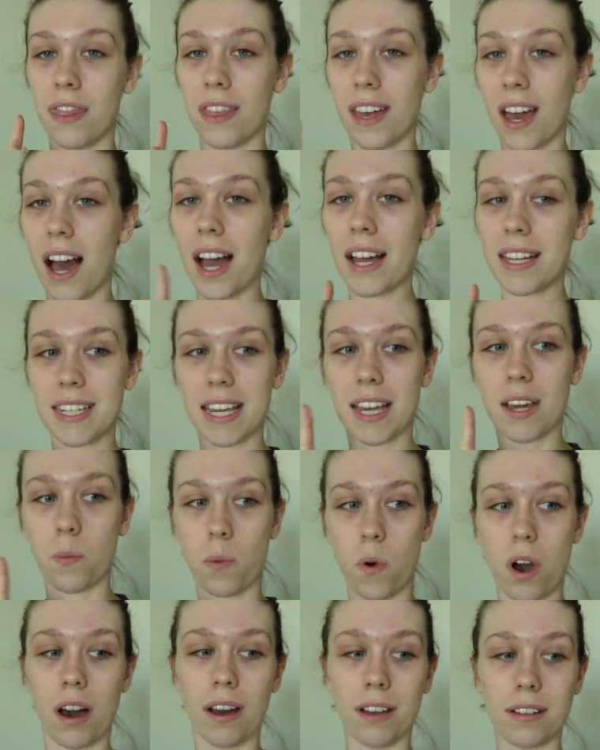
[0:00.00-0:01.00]
the idea
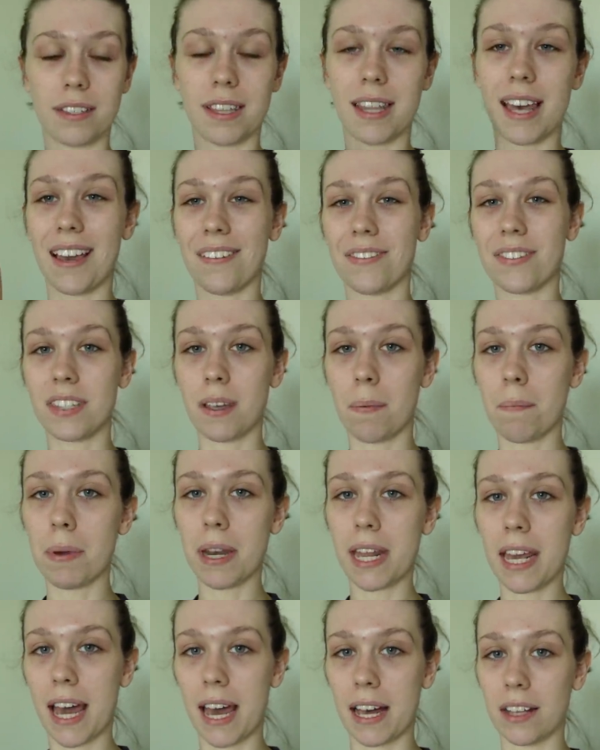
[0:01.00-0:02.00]
was that if
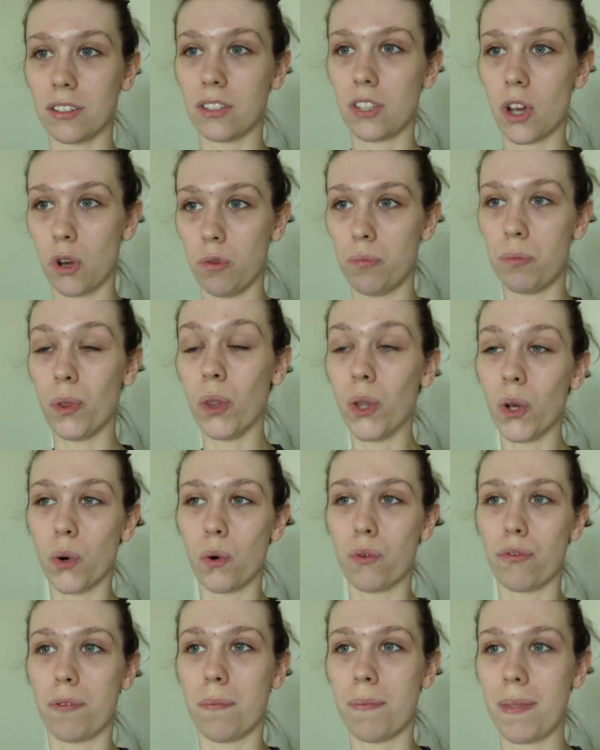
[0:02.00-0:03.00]
somebody else opened the
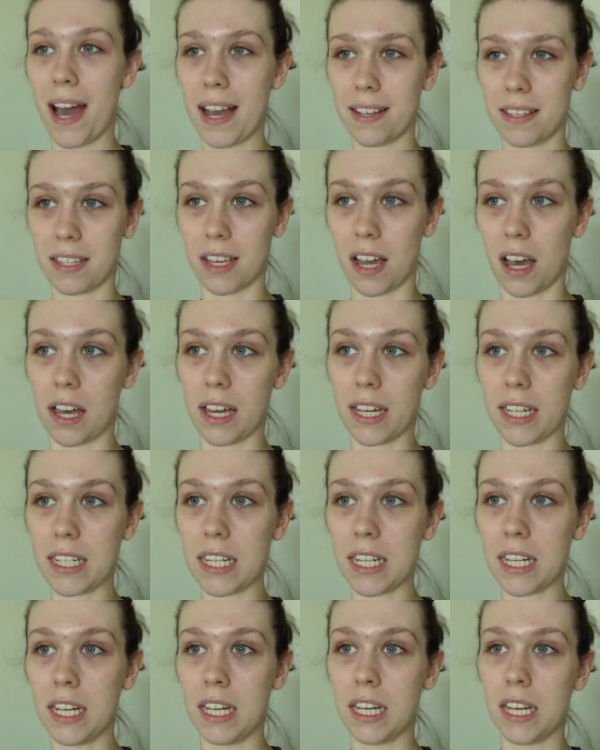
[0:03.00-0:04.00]
door from that side,
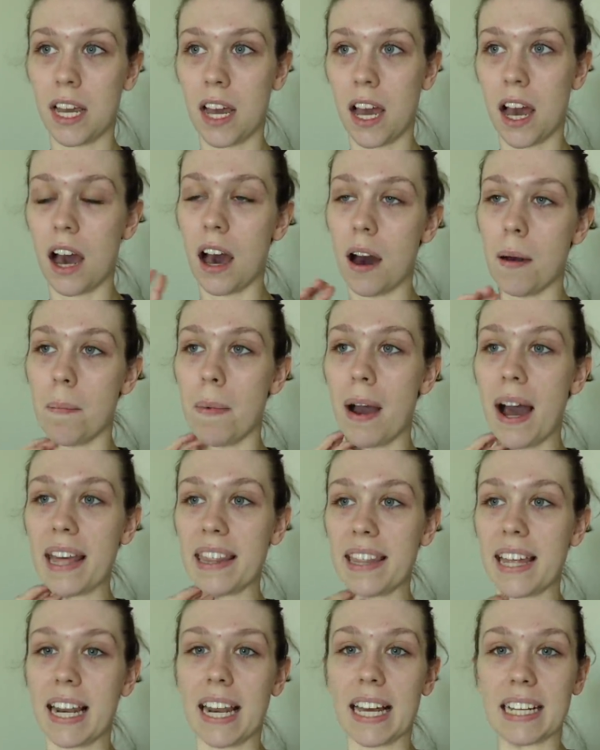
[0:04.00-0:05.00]

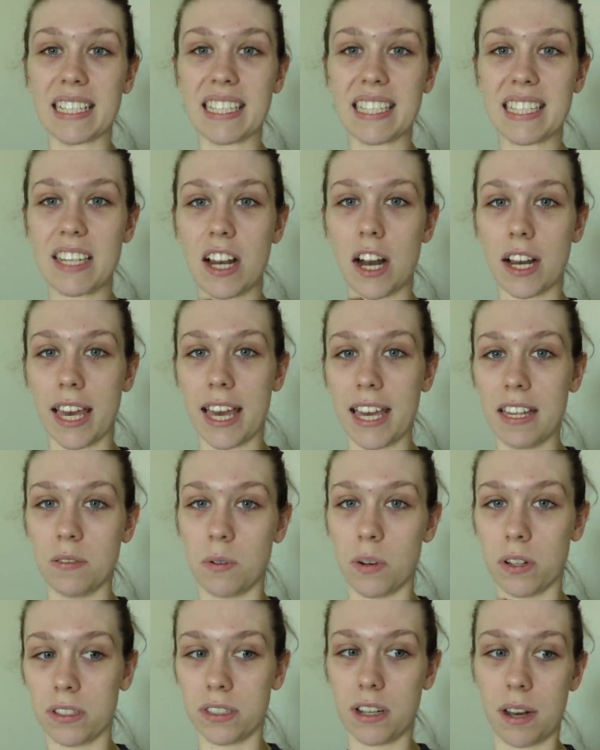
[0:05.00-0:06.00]
and they like snuck in
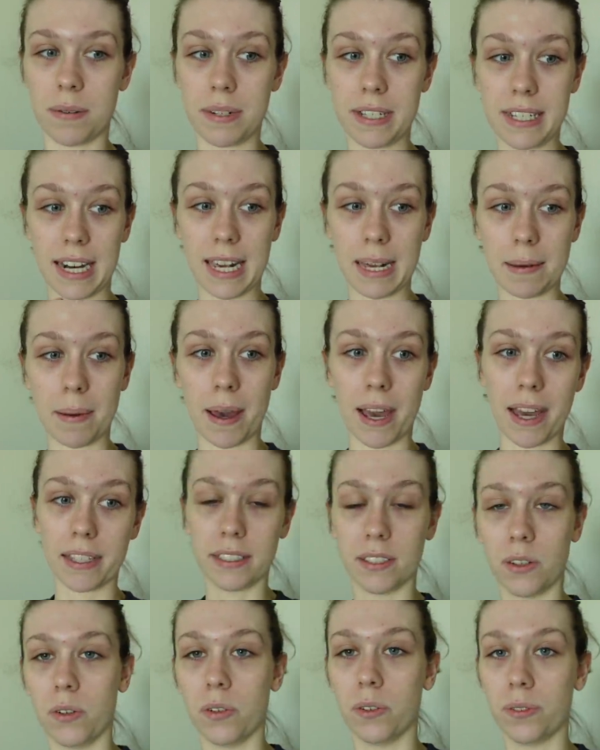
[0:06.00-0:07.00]
whilst I was
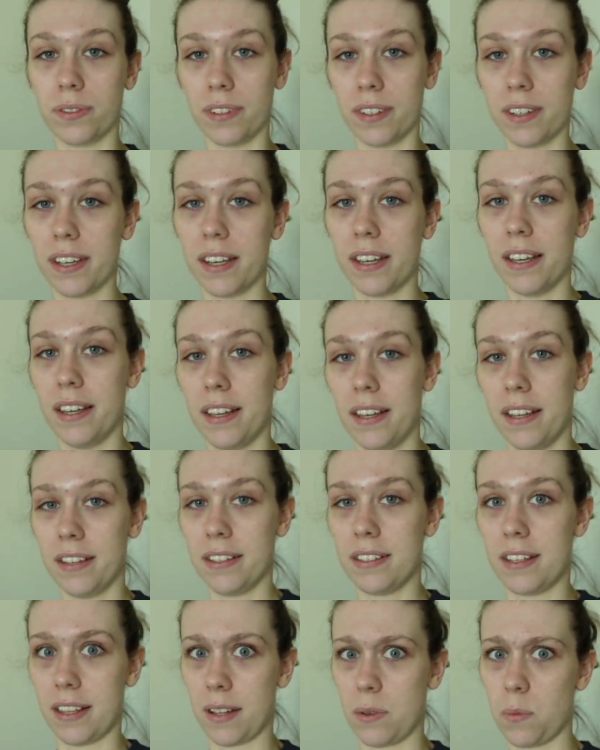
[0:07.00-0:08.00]
sleeping or
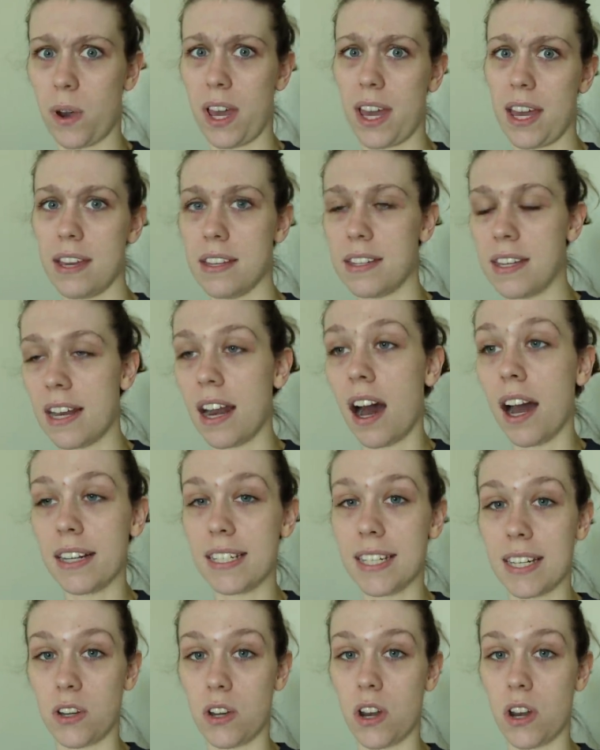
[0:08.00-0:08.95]
something weird and I didn't